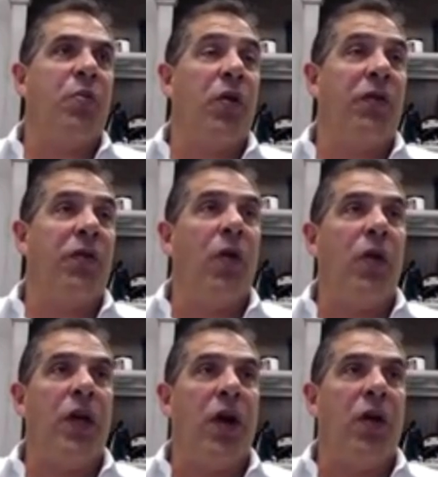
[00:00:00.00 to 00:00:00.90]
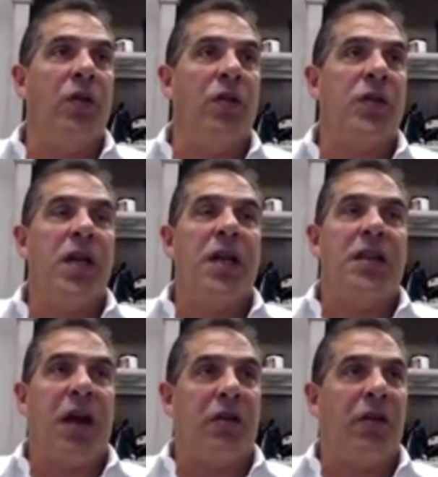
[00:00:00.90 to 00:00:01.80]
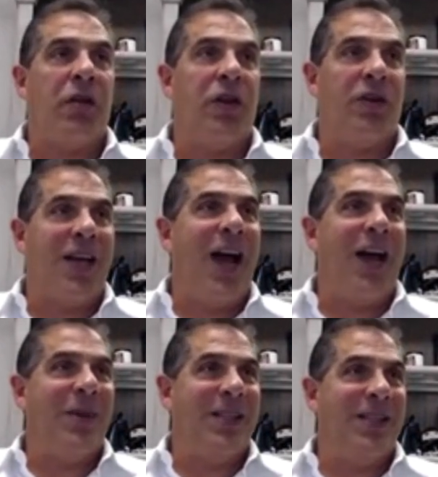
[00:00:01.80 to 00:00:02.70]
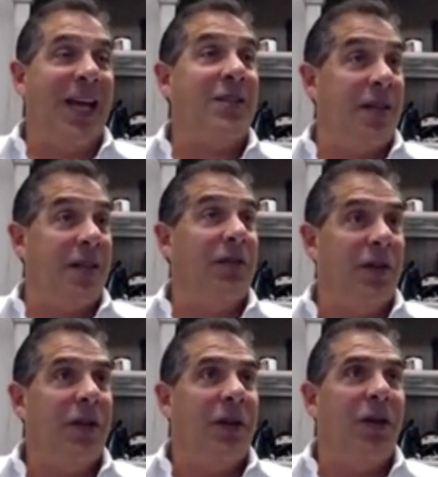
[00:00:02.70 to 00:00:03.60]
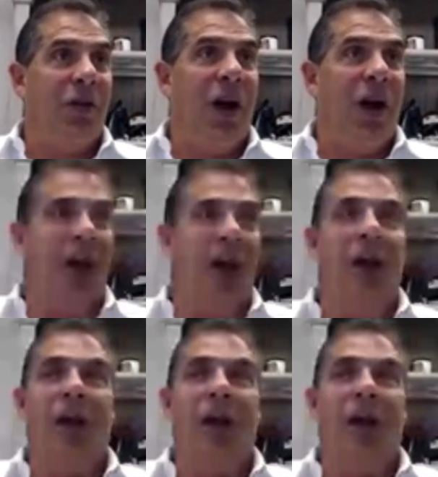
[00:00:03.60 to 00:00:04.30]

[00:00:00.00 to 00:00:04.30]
portfolios that are a little time intensive, right?